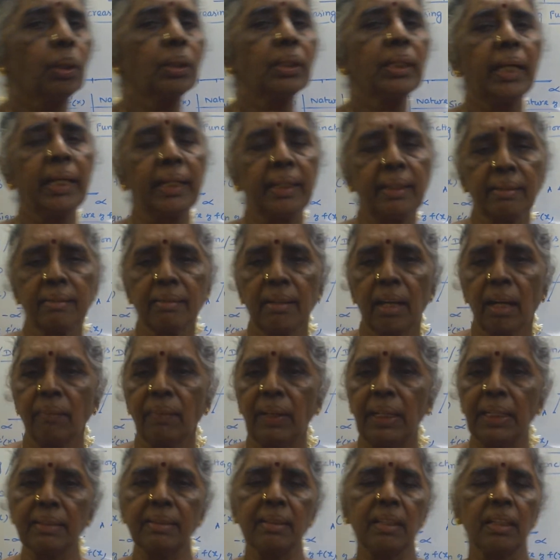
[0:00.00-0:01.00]
the
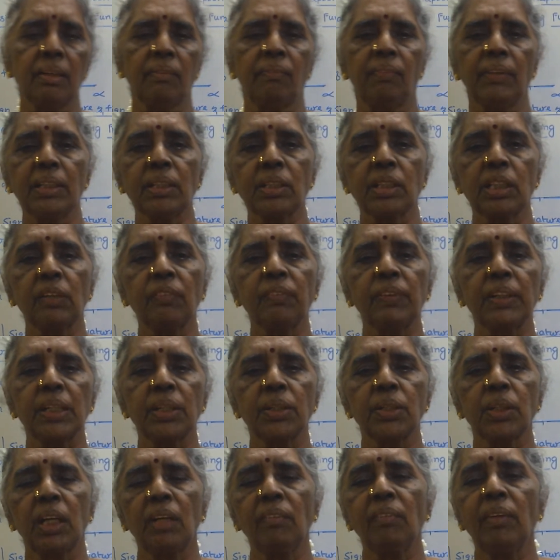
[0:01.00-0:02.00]
intervals in which the
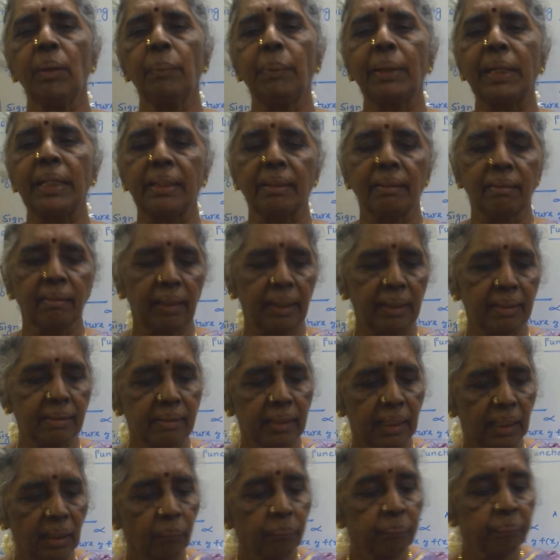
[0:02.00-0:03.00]
function will be
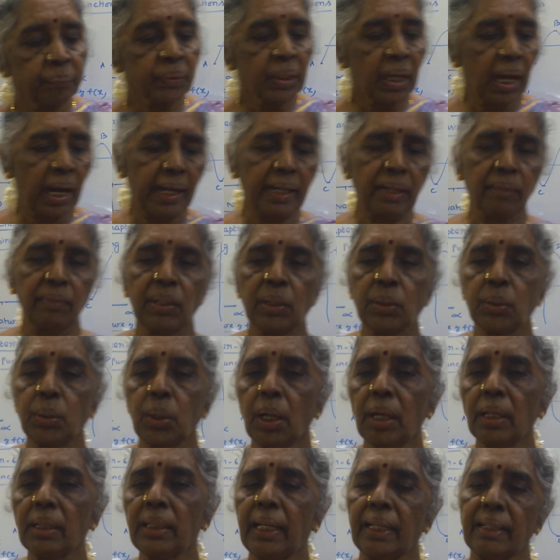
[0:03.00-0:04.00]
increasing and which
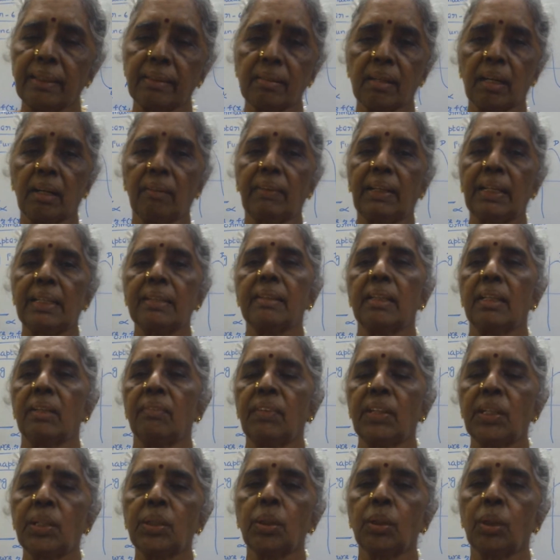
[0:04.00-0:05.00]
are the intervals in
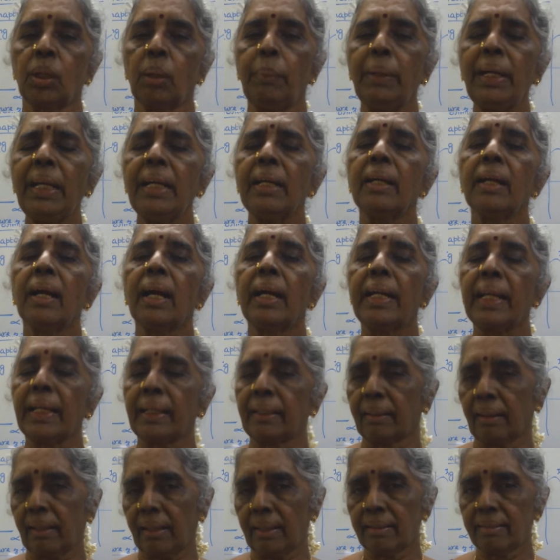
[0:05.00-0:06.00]
which it will be
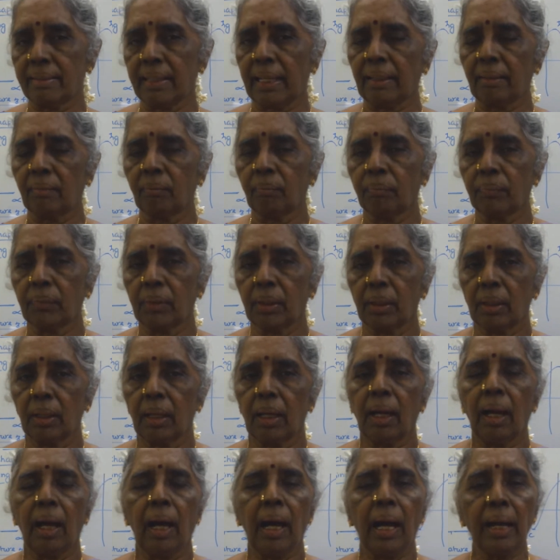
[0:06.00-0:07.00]
decreasing.
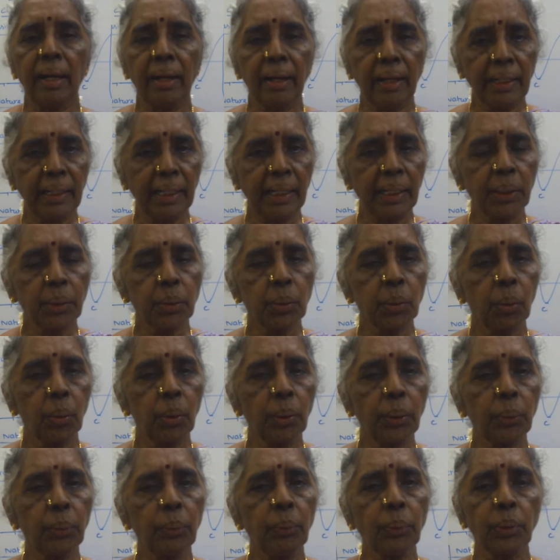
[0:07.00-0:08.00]
Already I
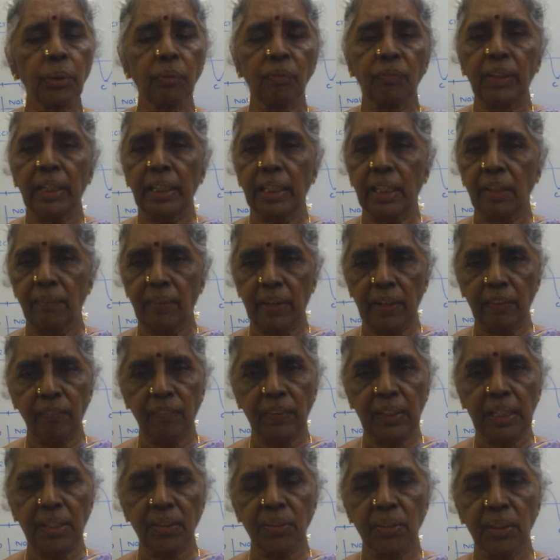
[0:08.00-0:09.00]
told you, if the given
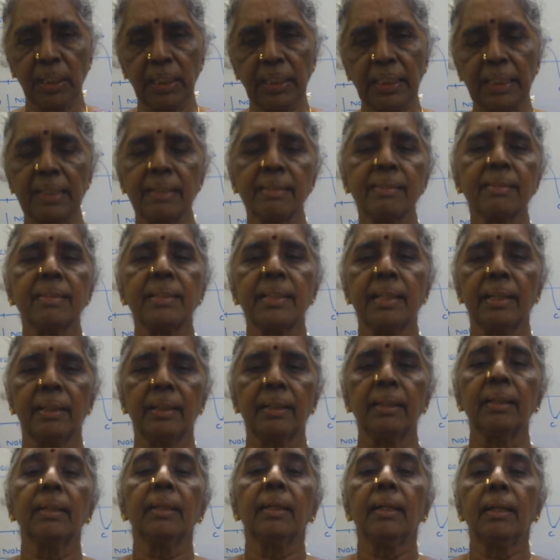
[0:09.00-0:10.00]
function is
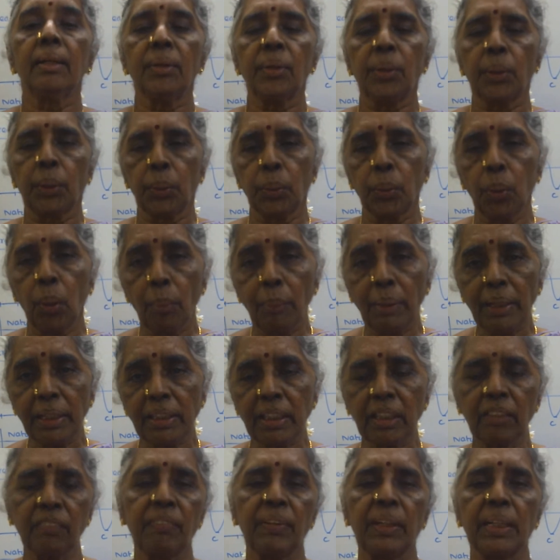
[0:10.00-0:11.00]
a
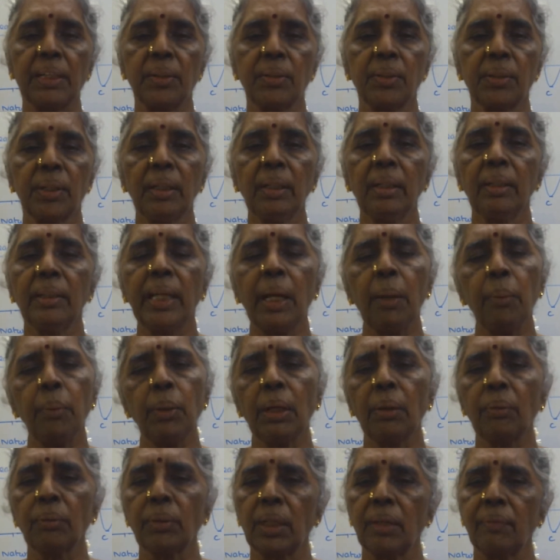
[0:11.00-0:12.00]
trigonometric function, they would
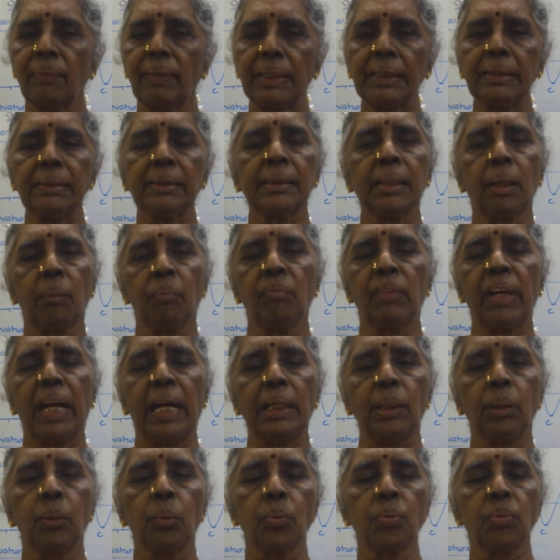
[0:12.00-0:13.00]
have given some
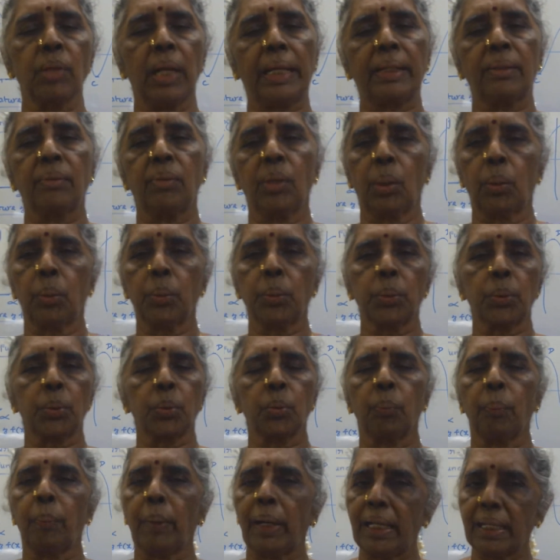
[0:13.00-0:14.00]
values like 0 to
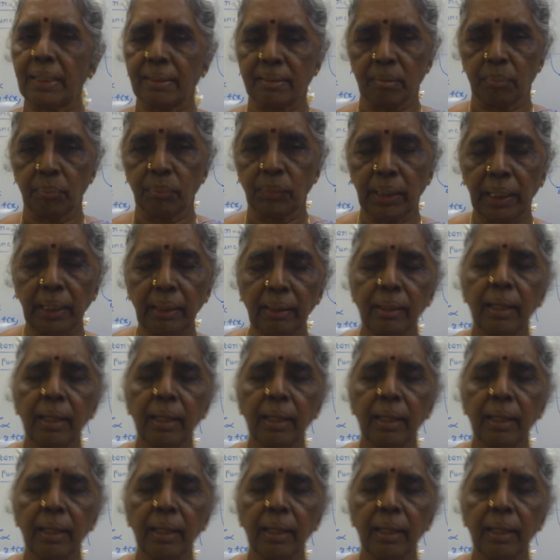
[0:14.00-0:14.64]
2 pi or something.